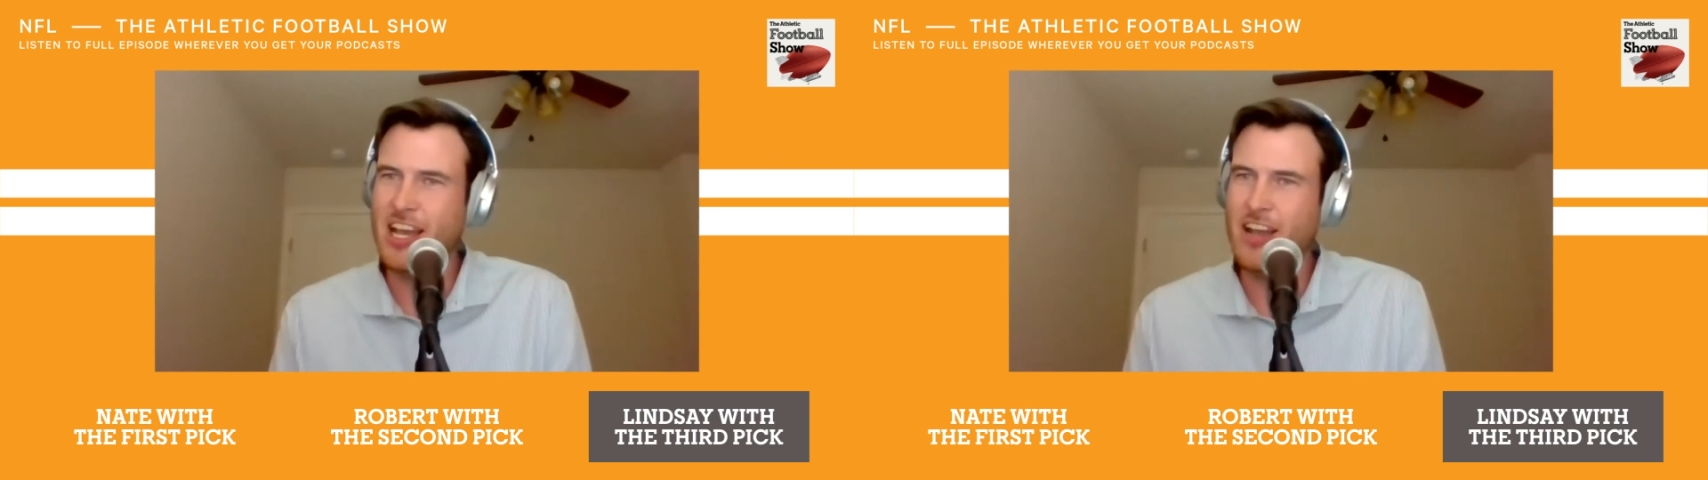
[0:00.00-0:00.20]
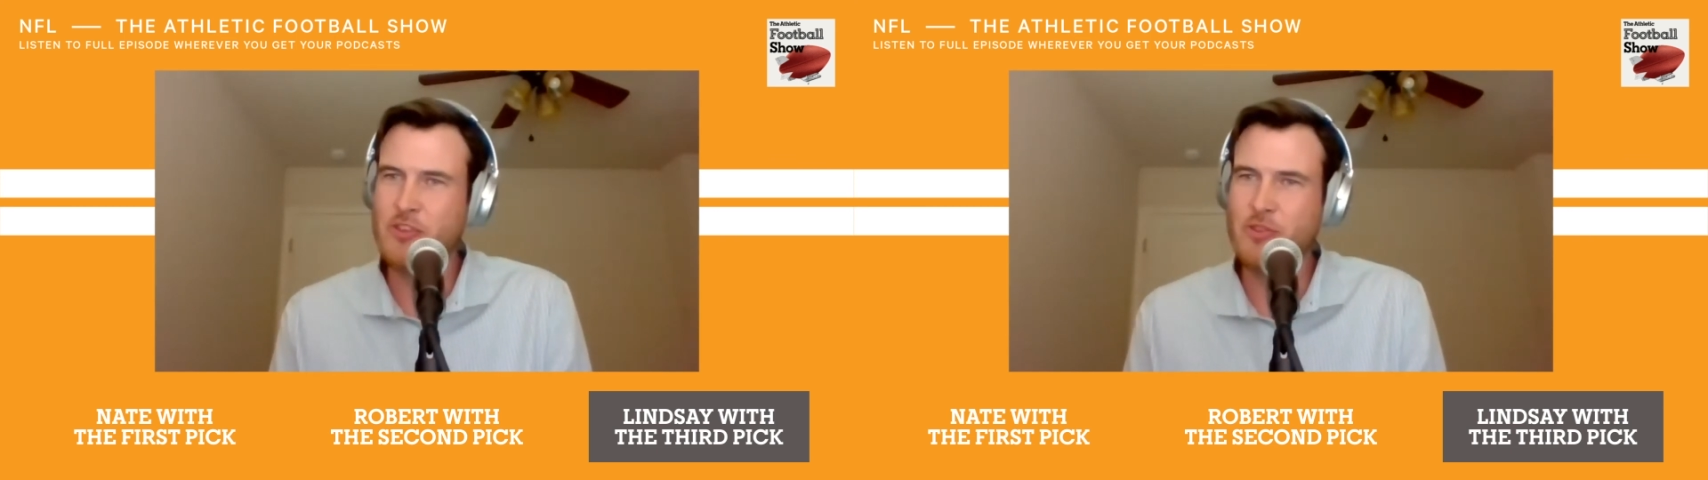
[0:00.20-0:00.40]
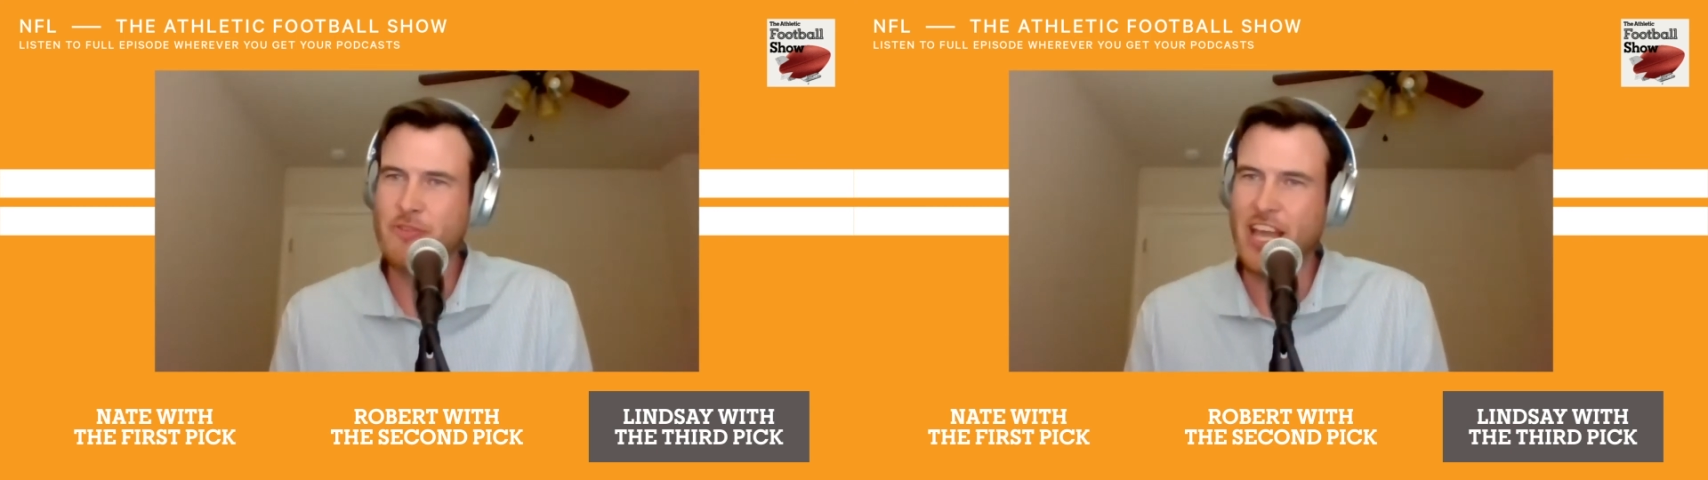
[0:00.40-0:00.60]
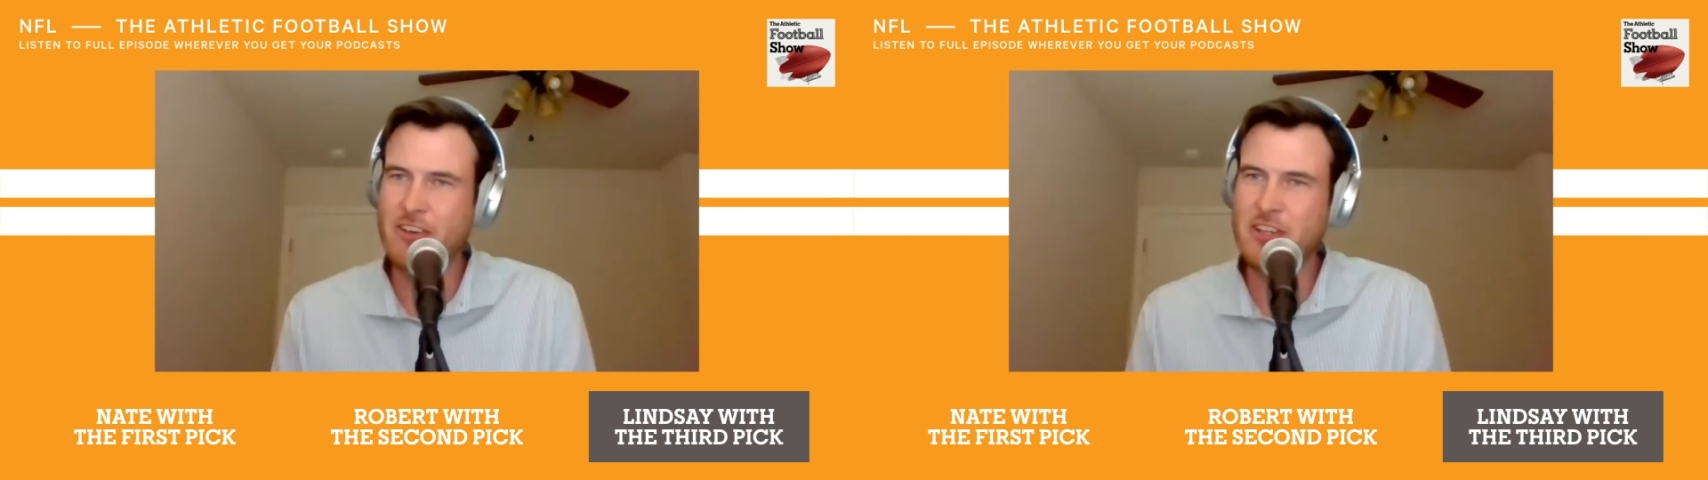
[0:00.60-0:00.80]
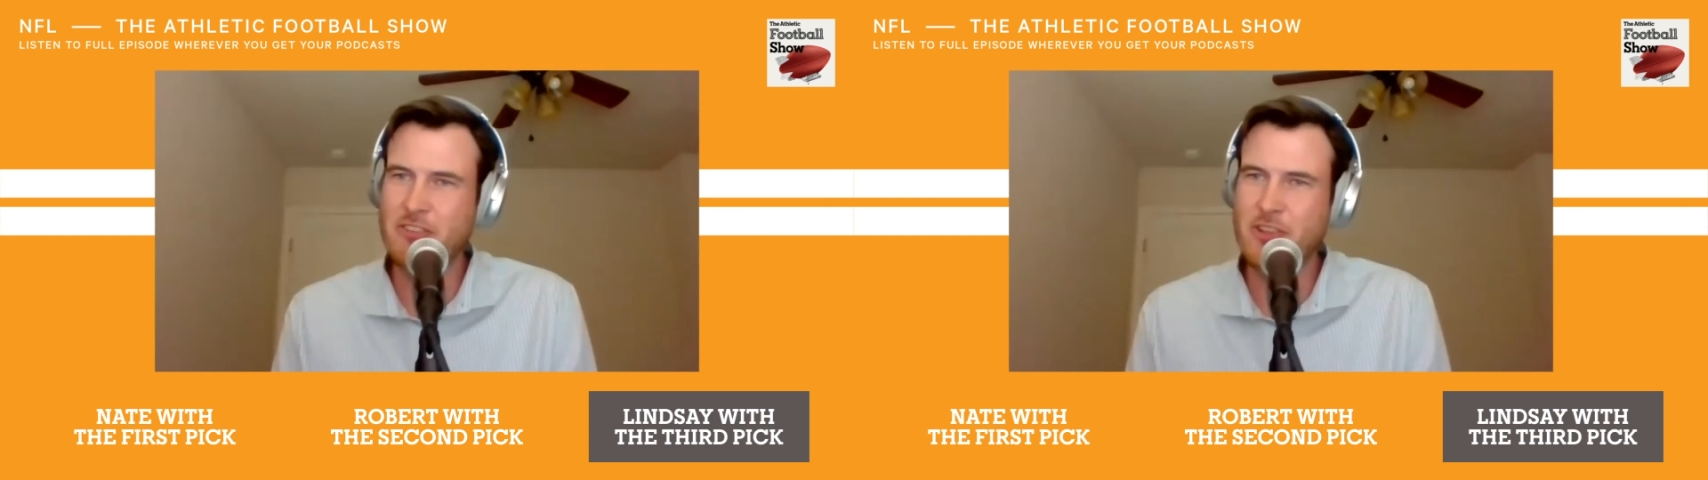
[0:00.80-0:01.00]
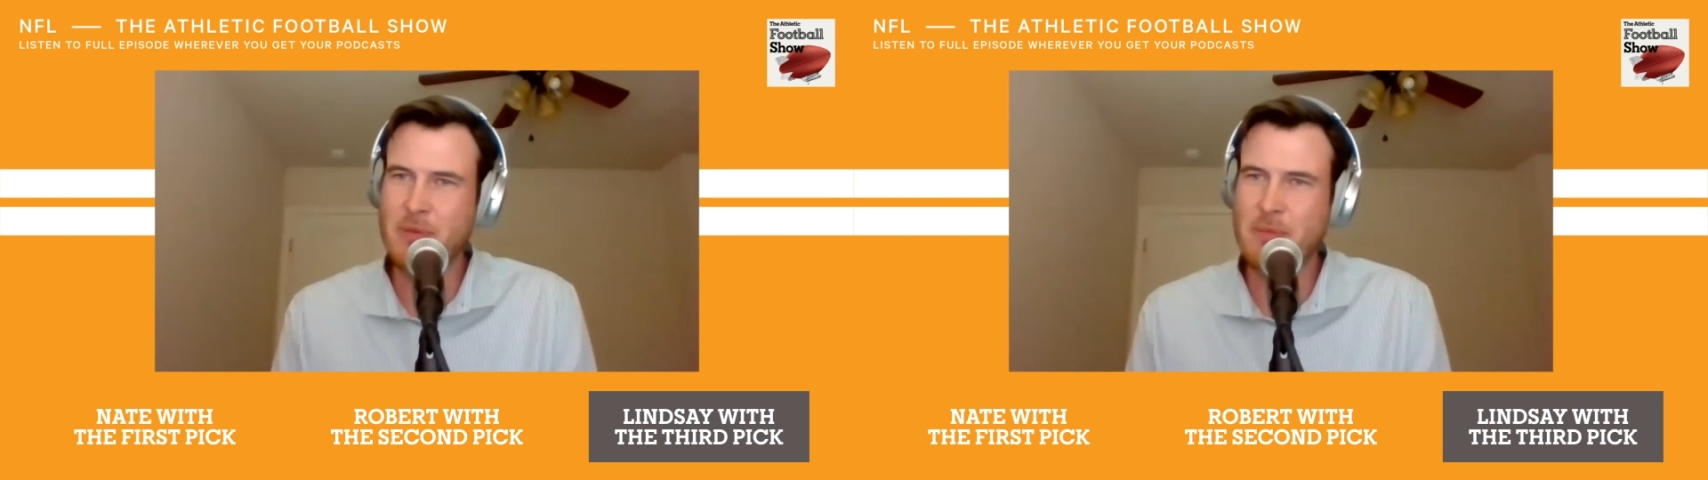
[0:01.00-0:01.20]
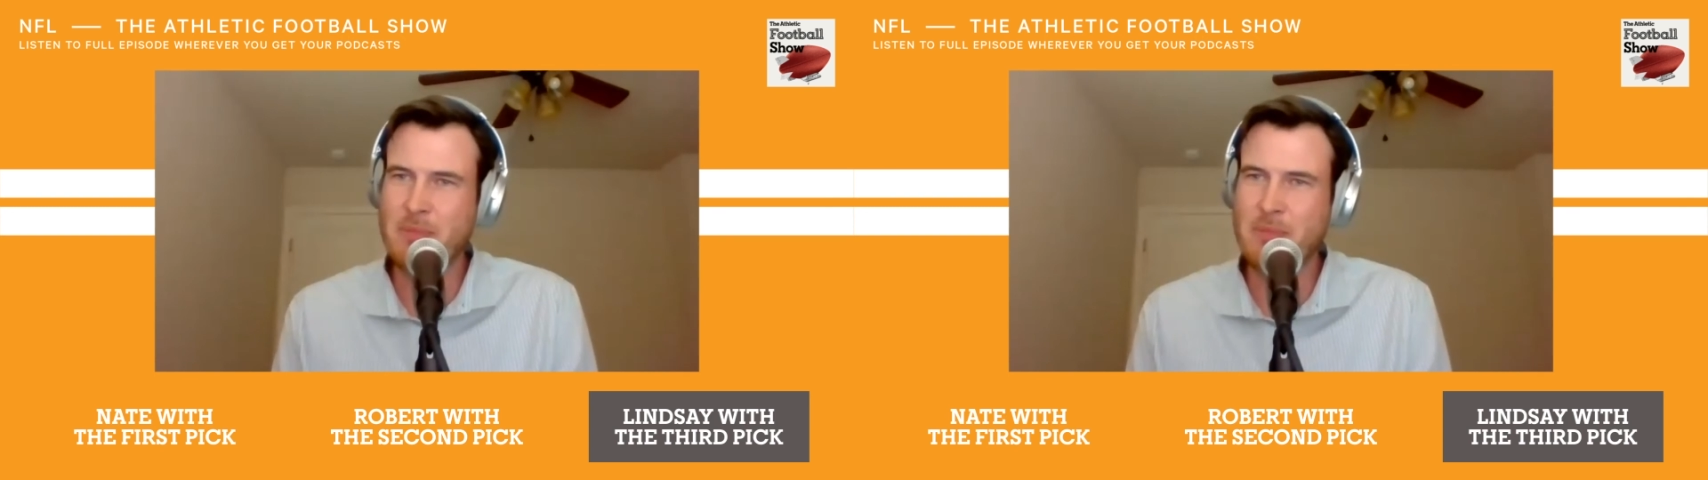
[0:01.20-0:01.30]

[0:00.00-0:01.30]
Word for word: undervalued a little bit